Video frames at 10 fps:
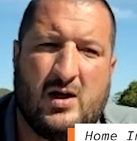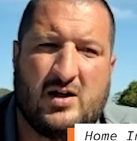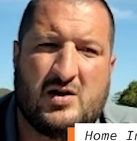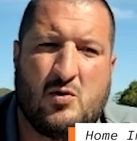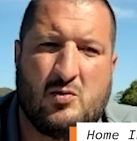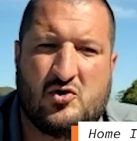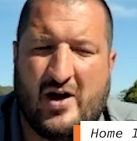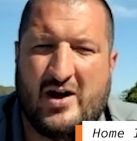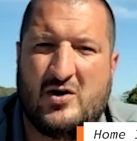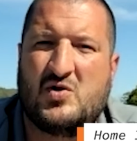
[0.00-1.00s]
Because what we
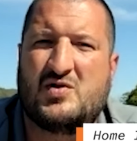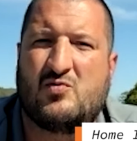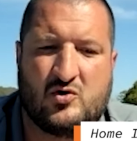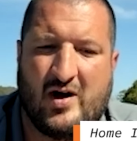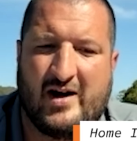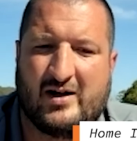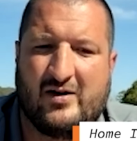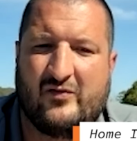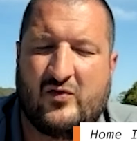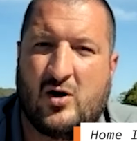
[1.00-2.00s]
try to do is try to
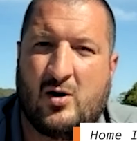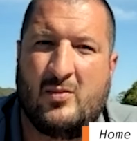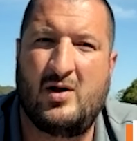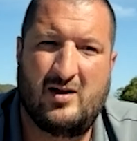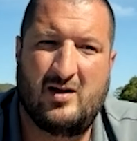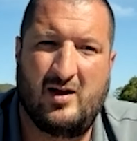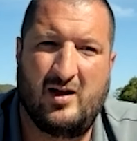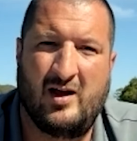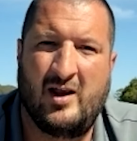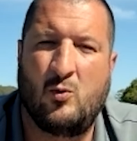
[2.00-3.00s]
confirm
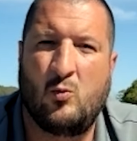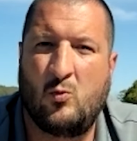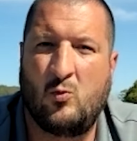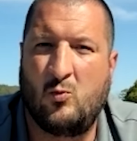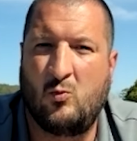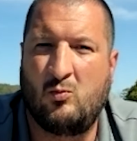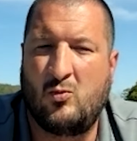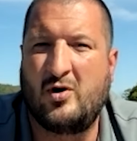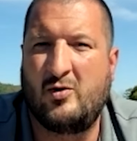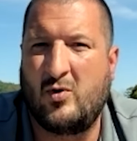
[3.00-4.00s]
in
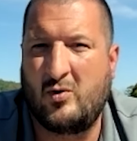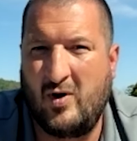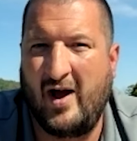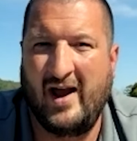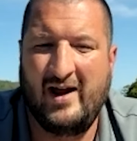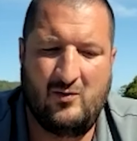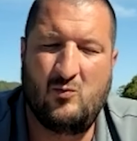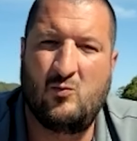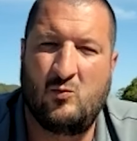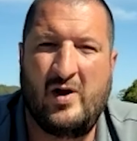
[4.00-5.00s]
more than one way
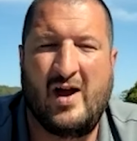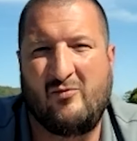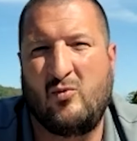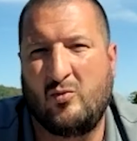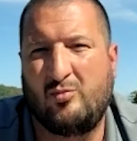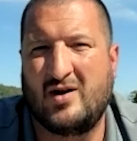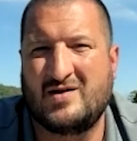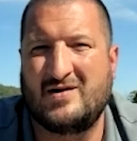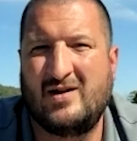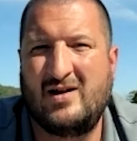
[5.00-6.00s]
we have mold
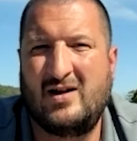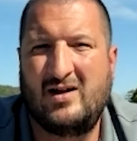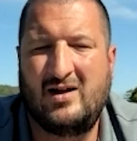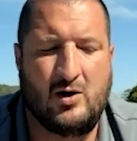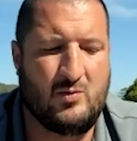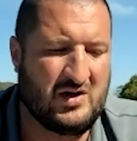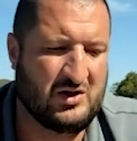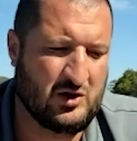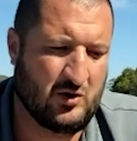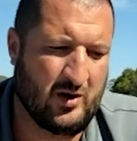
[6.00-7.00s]
present. We could
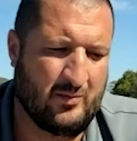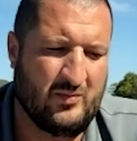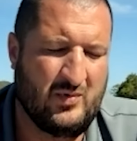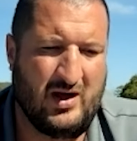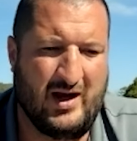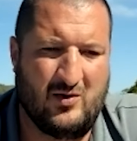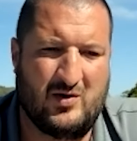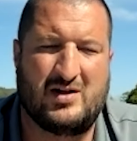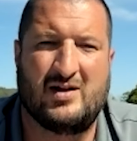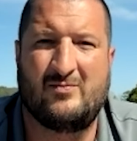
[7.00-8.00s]
show them, hey, look
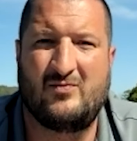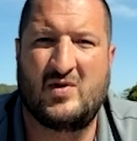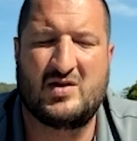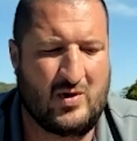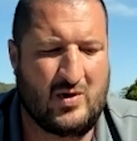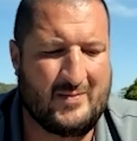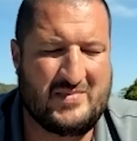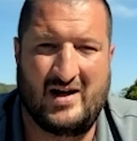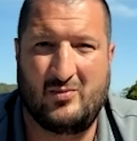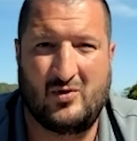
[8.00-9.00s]
at the swab
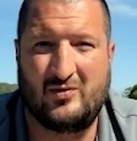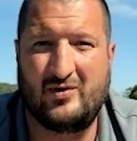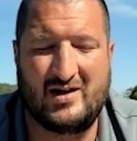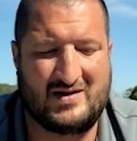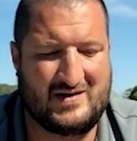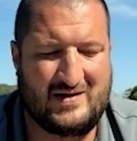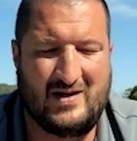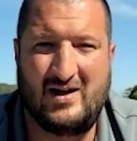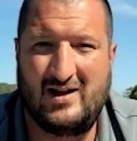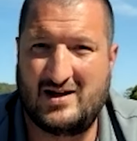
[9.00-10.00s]
sample. That's
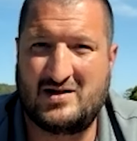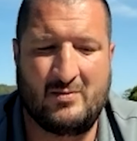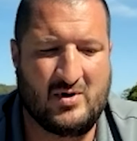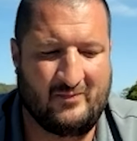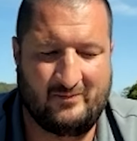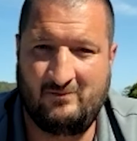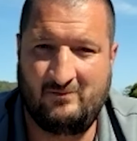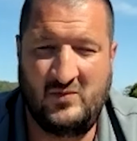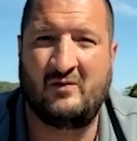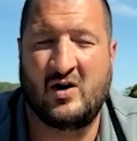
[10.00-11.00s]
coming up,
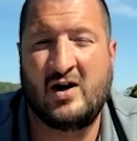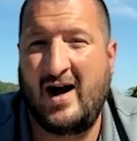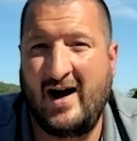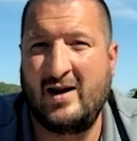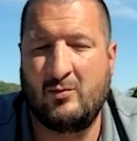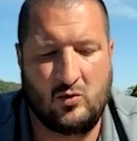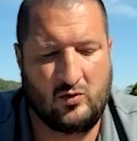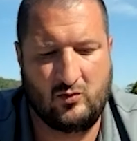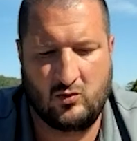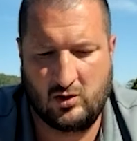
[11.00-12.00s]
very high in mold,
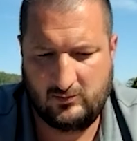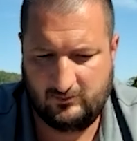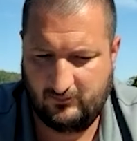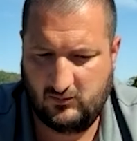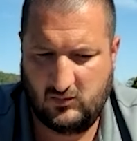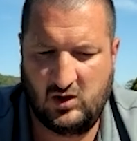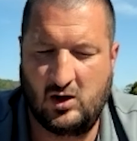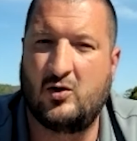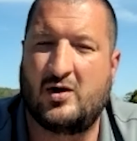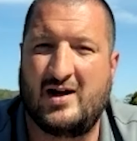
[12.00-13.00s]
or
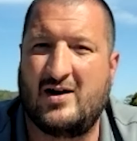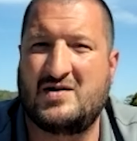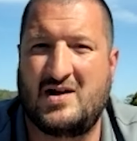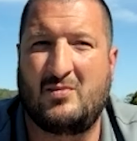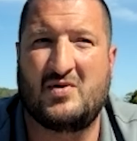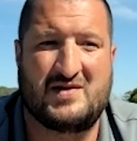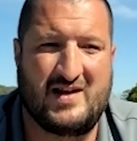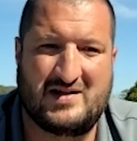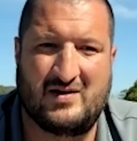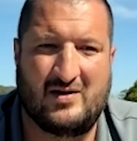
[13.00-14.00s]
look at the air samples.
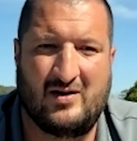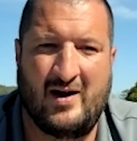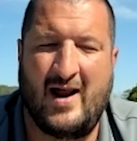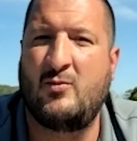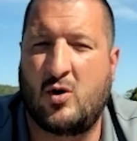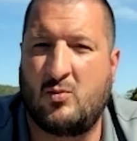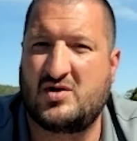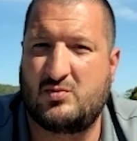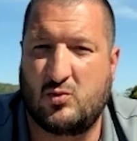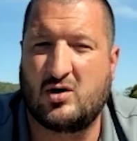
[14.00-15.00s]
That's an abnormal
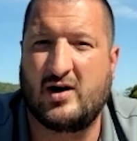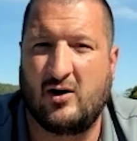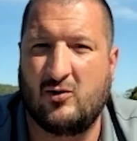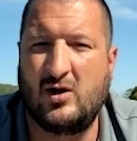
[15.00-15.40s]
spore count.